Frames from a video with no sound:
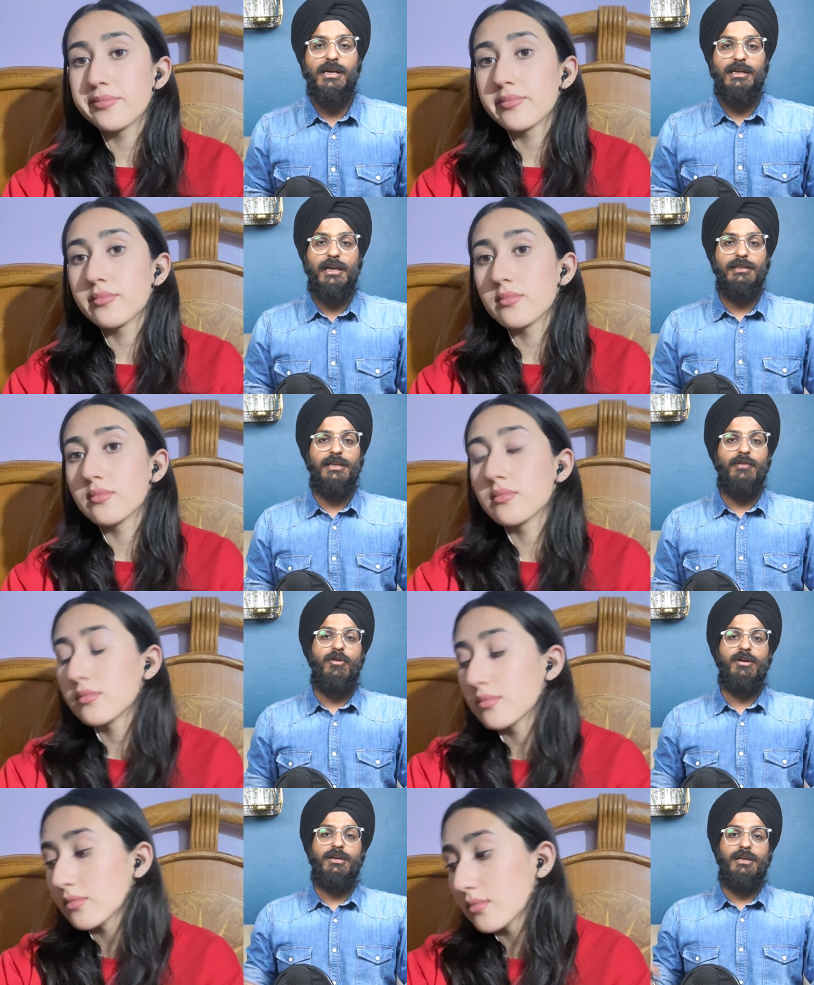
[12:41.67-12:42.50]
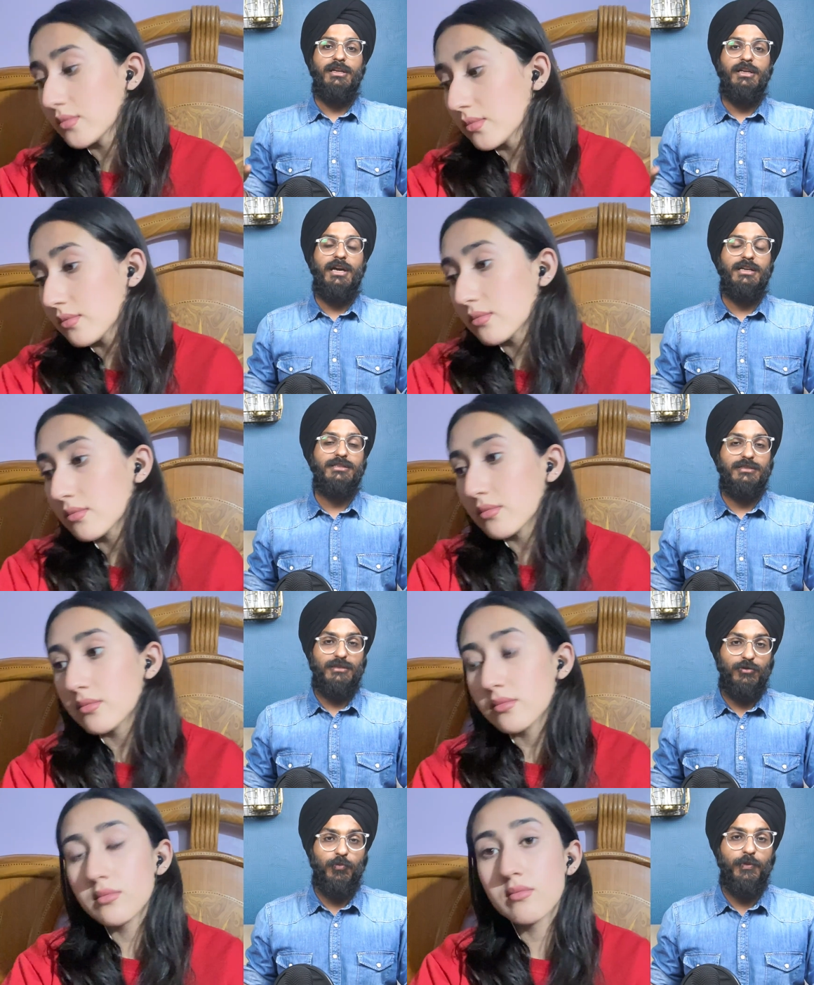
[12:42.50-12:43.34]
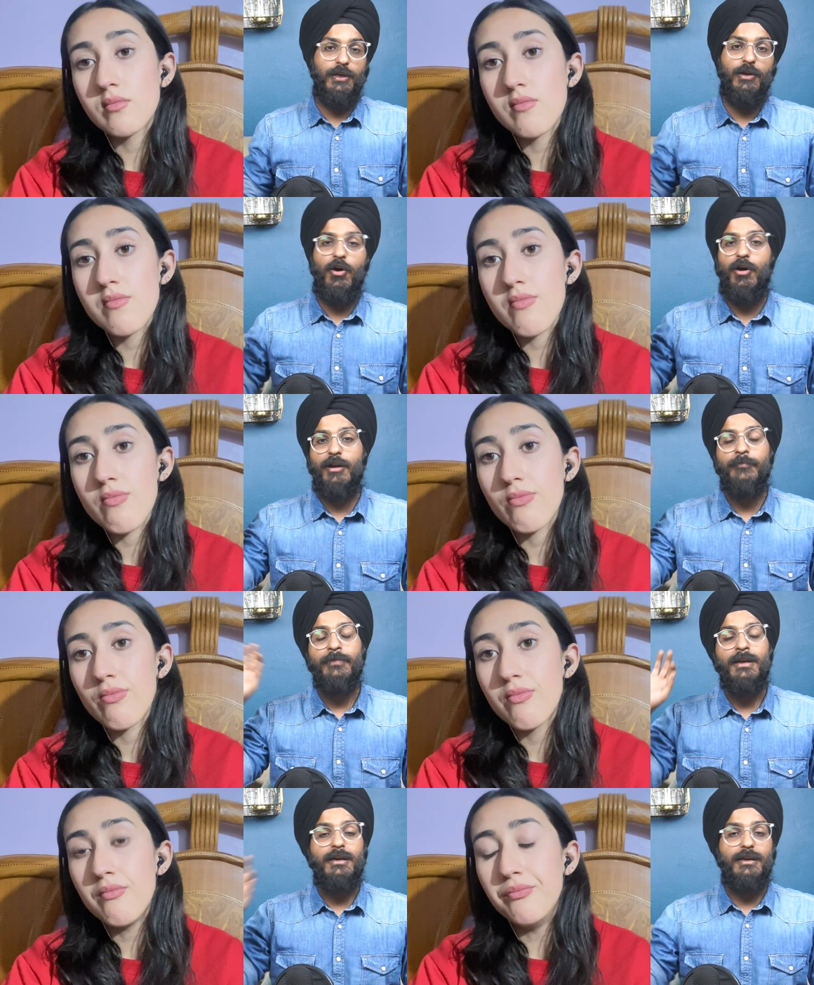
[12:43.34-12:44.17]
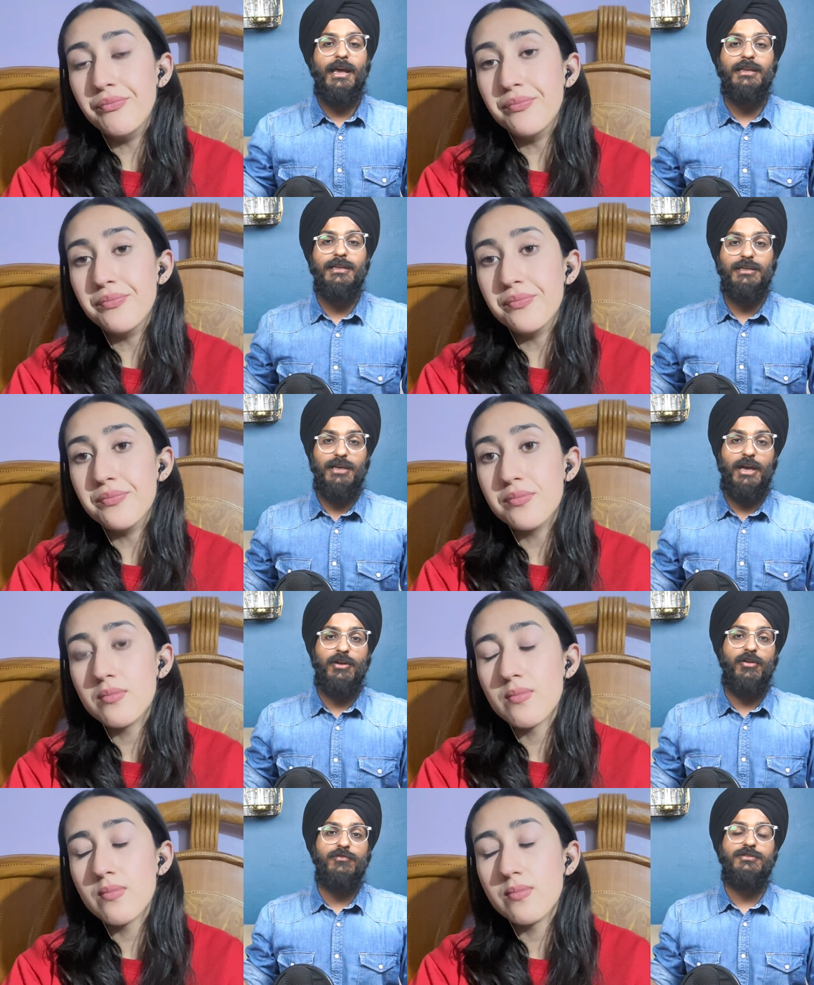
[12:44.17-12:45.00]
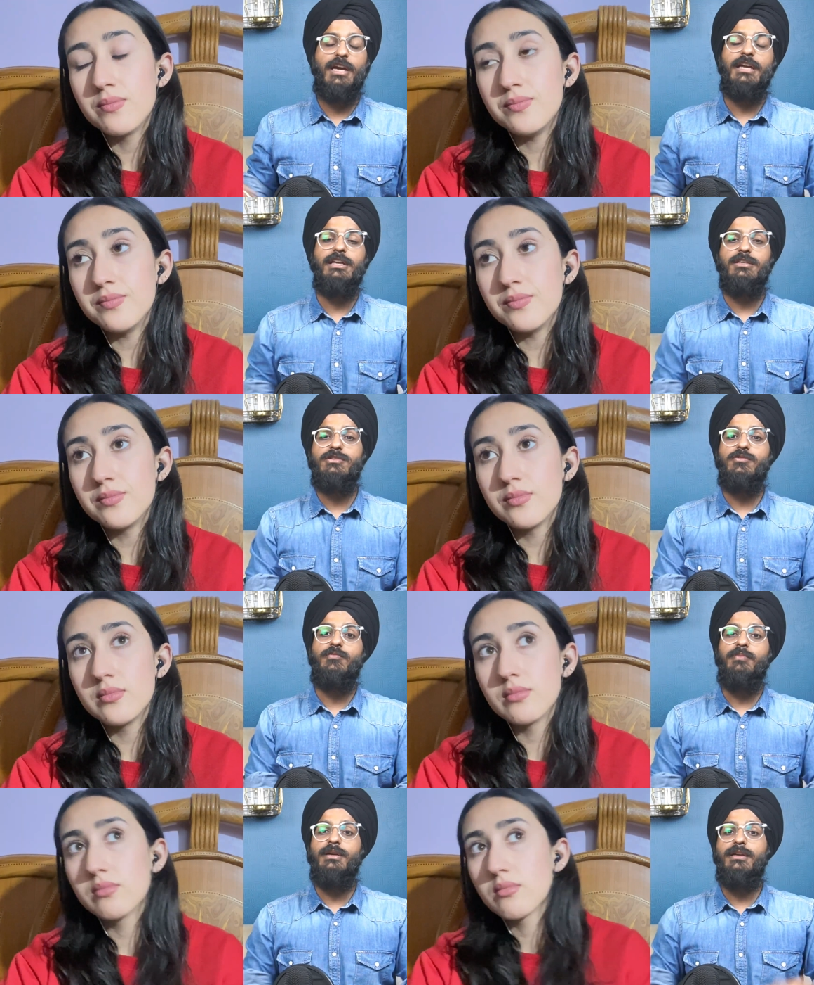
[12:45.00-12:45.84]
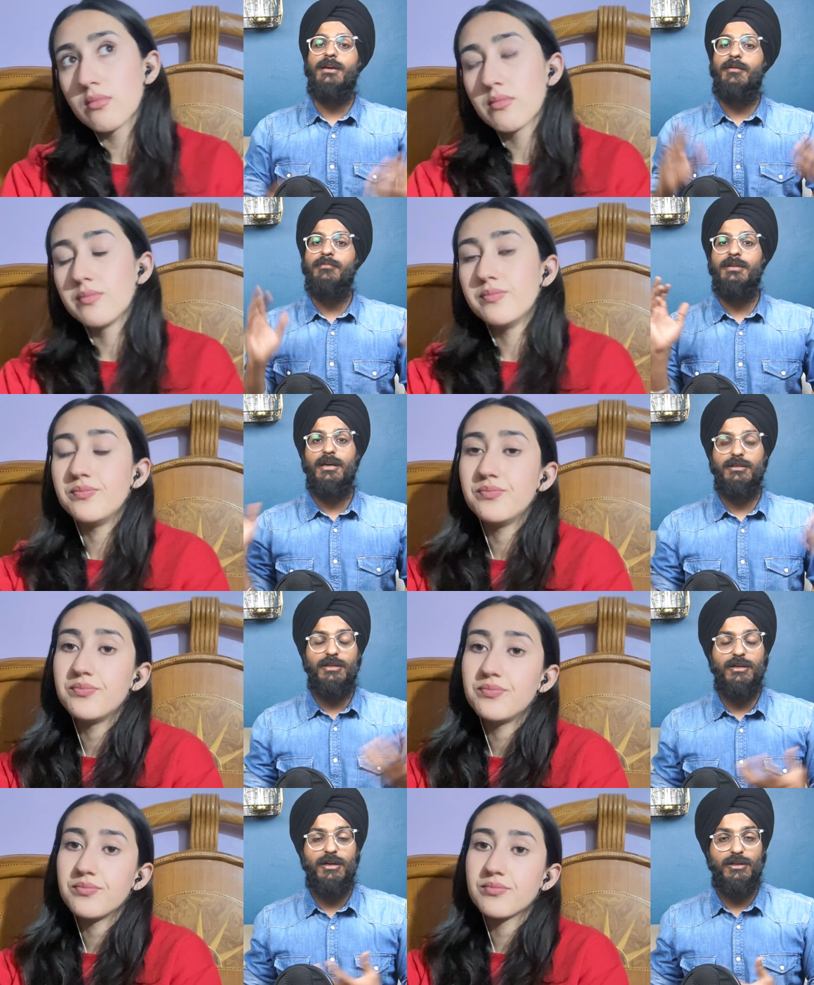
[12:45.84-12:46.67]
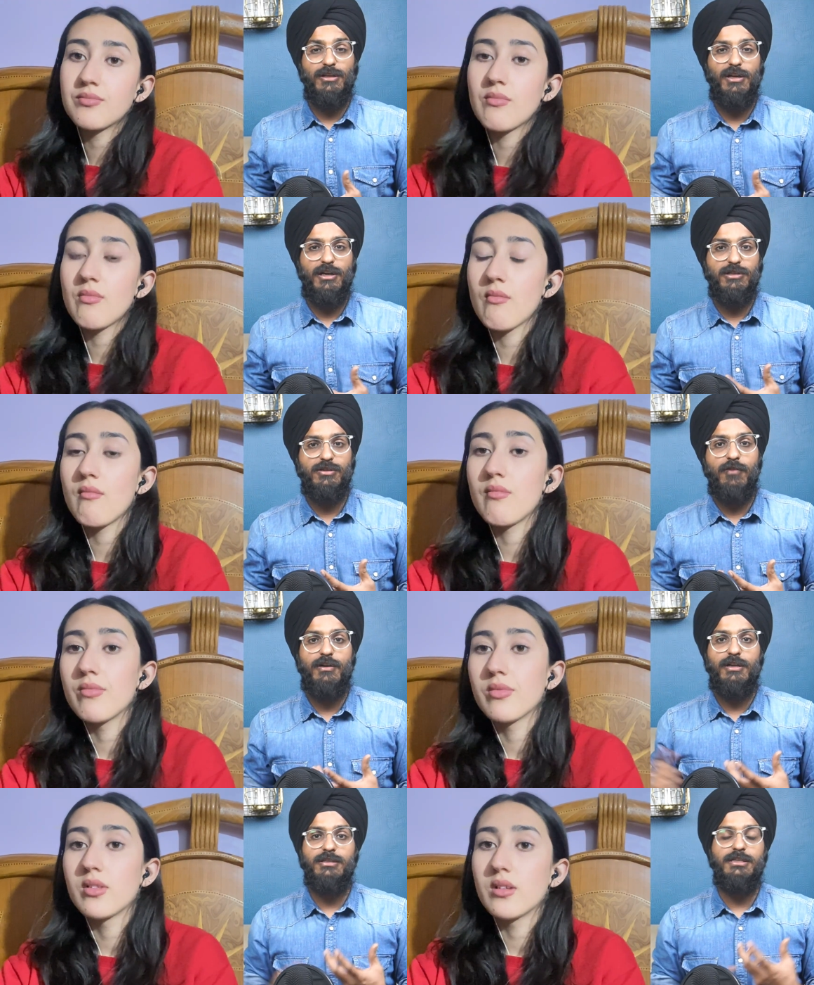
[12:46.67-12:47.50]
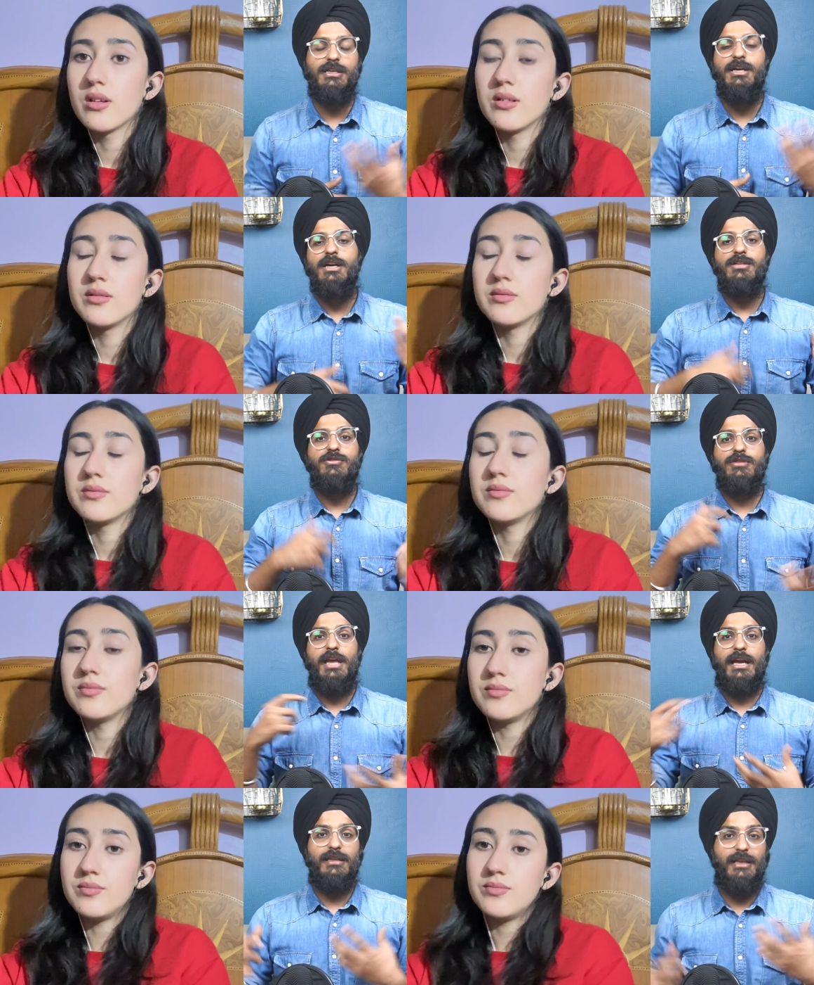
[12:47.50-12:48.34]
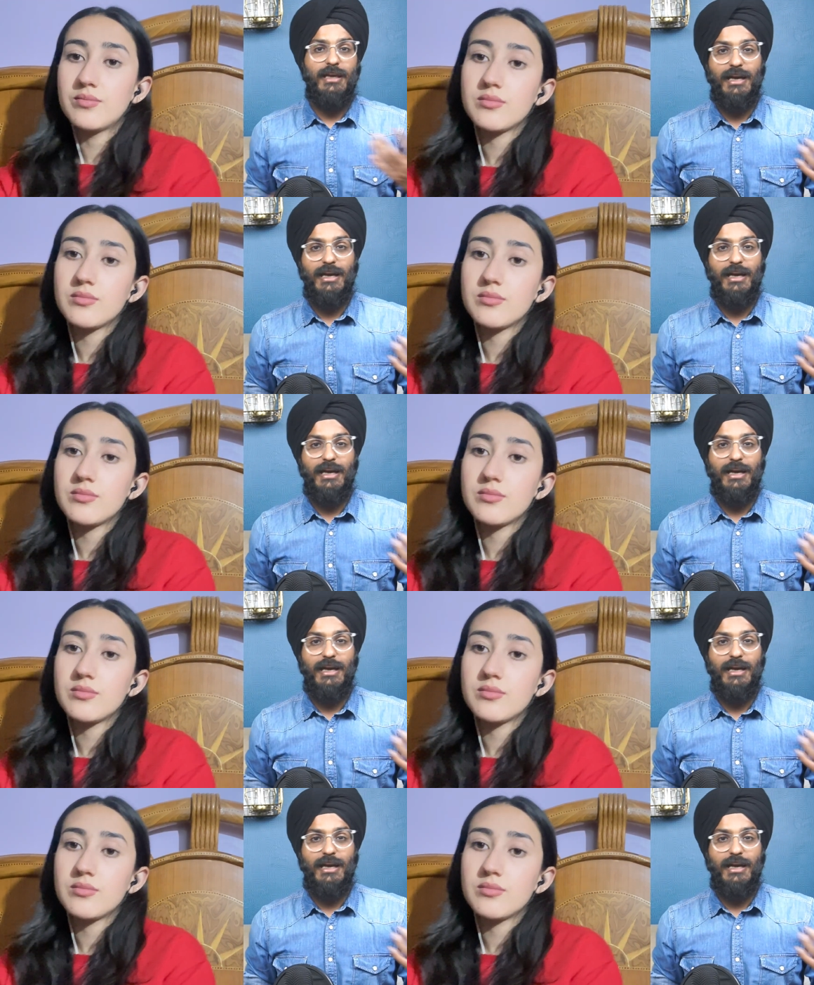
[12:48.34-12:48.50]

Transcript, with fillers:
Speaker 1: Like they want India's rupee or like the yen of Chinese to become the other another reserve currency, so that they